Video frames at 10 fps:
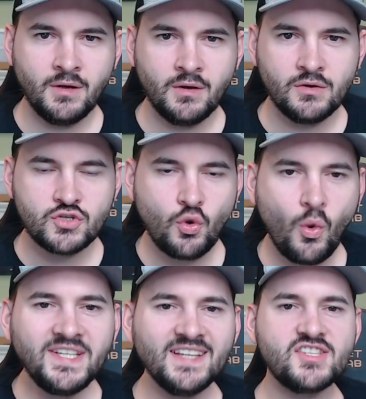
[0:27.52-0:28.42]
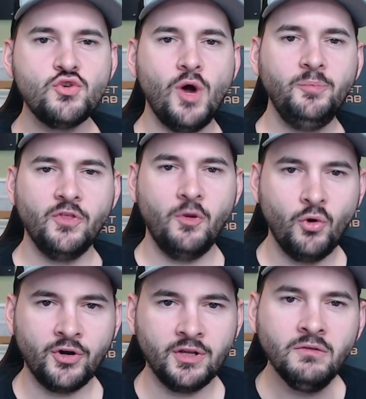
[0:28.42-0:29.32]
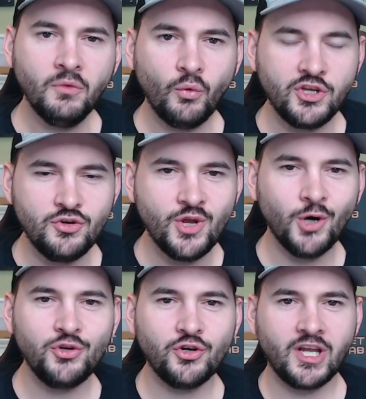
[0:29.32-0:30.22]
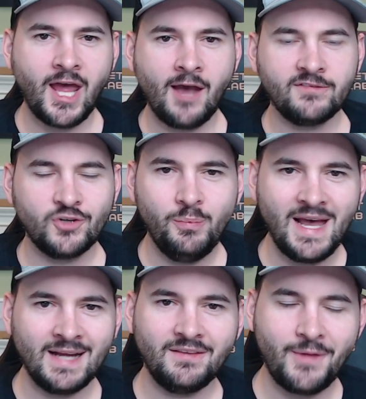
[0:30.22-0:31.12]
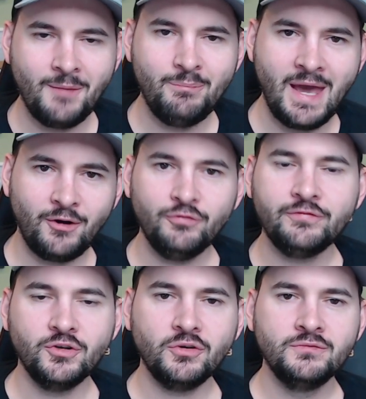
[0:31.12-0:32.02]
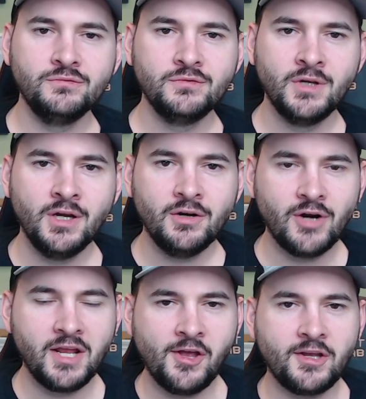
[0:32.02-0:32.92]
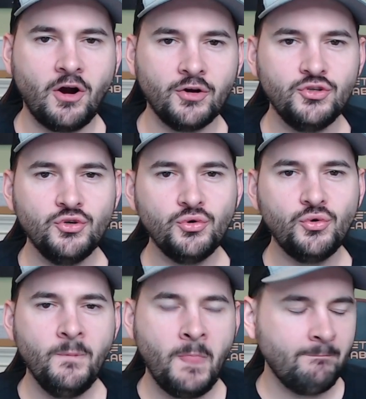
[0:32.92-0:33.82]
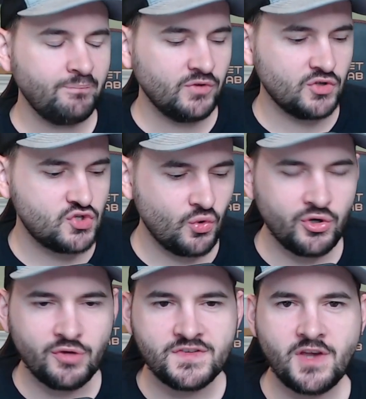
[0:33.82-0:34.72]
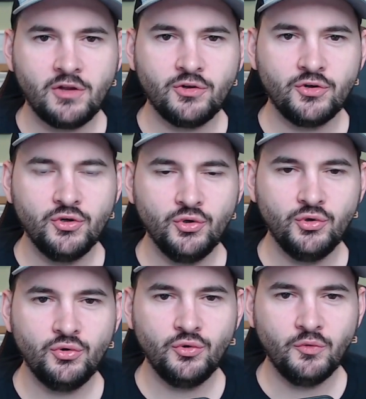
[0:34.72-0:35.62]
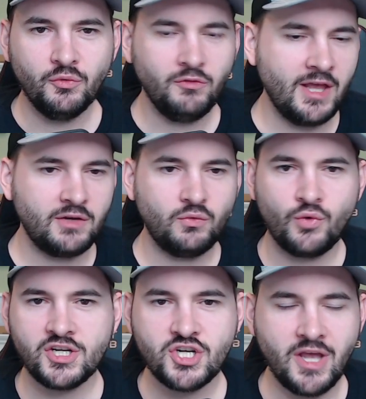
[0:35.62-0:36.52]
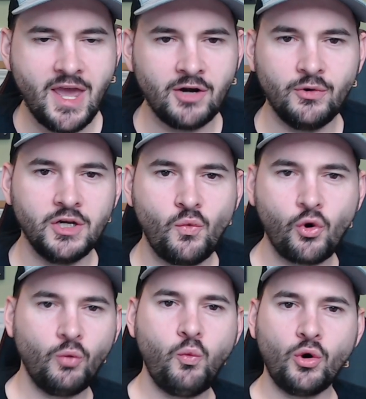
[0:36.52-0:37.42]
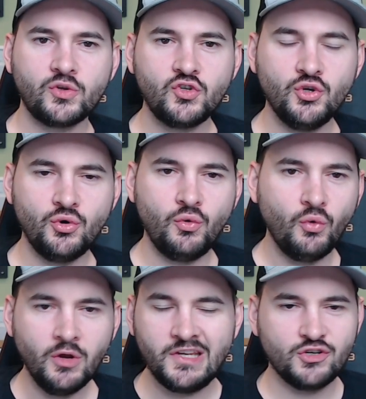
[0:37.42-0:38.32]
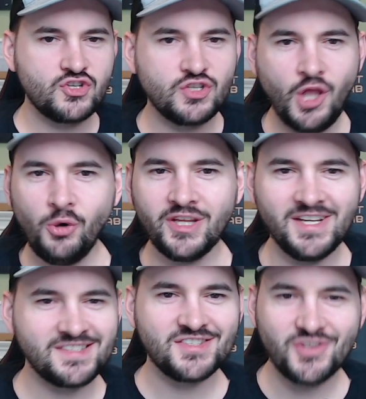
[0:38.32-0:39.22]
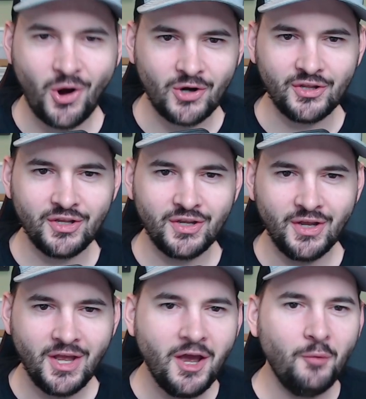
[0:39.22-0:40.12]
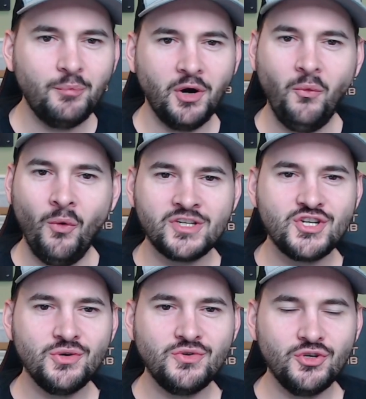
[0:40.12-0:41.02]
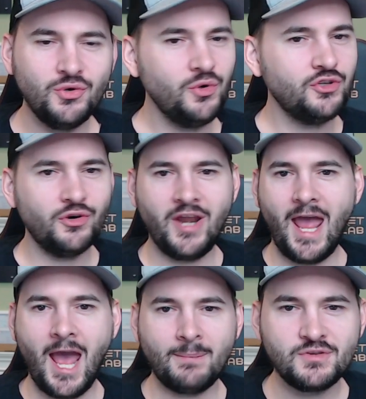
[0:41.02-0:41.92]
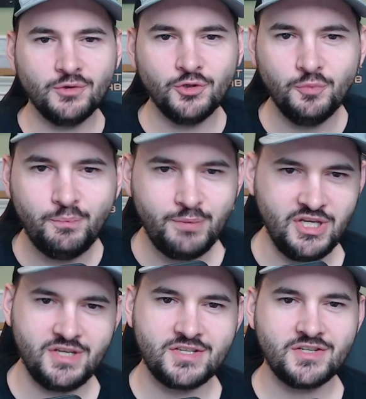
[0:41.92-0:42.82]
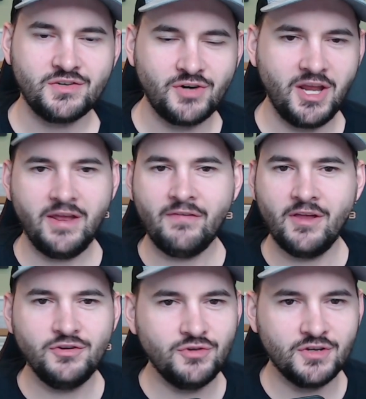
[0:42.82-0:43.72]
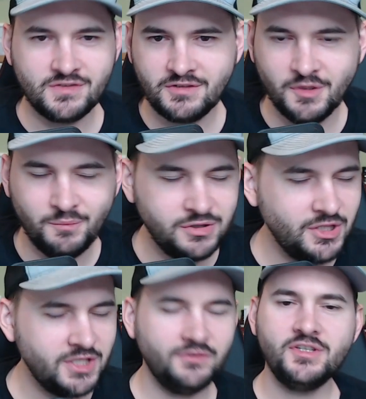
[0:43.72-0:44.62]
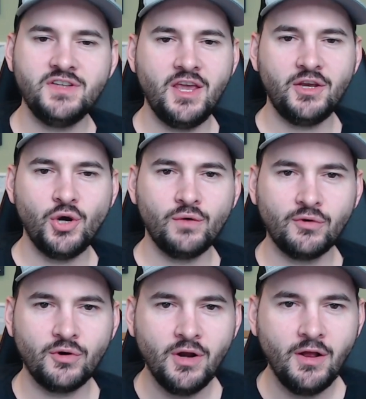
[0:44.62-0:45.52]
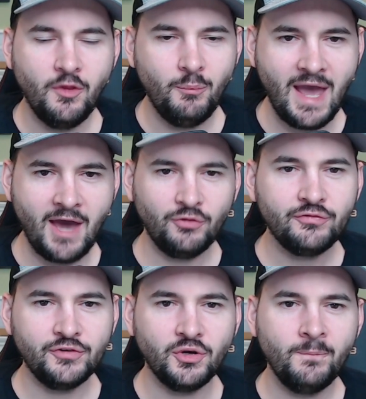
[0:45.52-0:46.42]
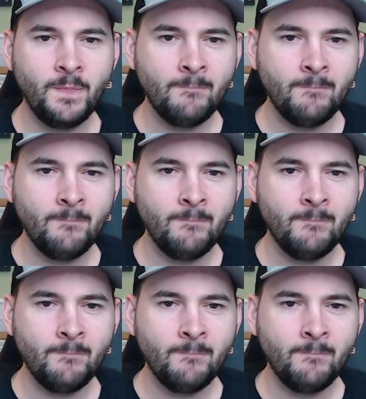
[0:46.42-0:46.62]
So, what gets you up in the morning when you know you're going to have to go back to that battlefield, right? Like, are you the sort of seller who, like Russia entering World War II, you're slow to get started, but once you do, you're an absolute beast, right? And then you just completely take over the battlefield.